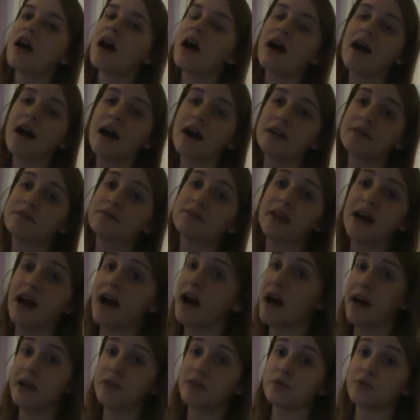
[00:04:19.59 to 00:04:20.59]
I
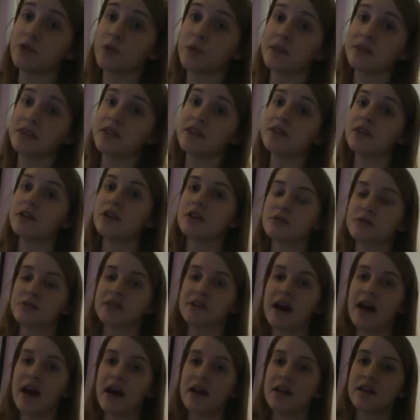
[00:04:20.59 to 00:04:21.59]
don't know what the deal is with
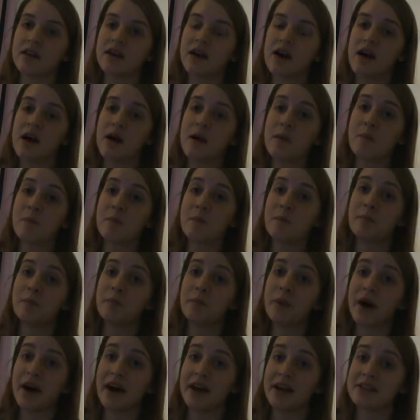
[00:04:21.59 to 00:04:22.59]
that.
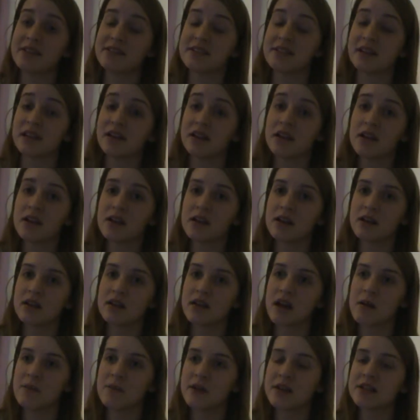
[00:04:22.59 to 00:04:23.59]
But
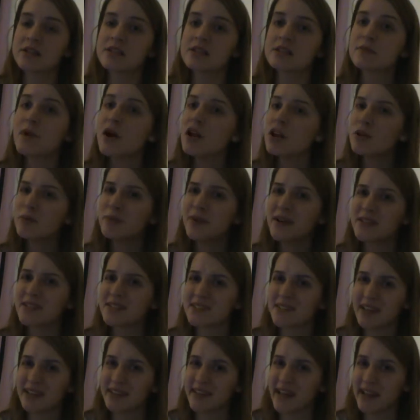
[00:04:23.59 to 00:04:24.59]
I mean, it's smaller
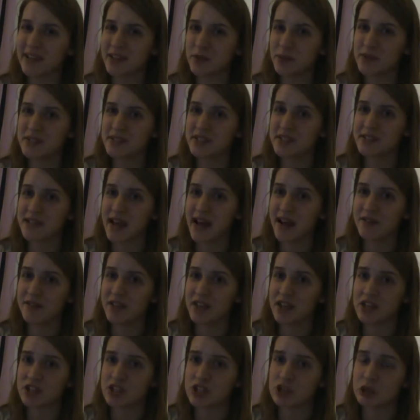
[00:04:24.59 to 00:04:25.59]
places like that we tend to have
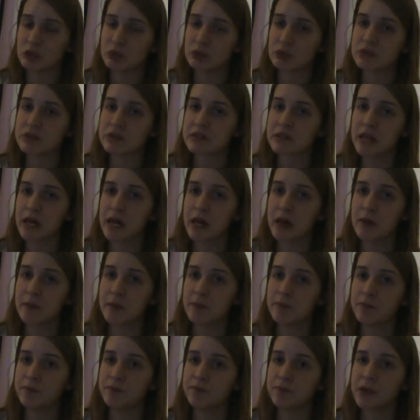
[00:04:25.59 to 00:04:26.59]
the issues,
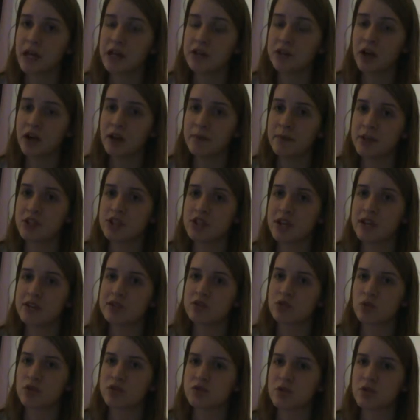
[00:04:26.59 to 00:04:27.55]
and not a big chain store.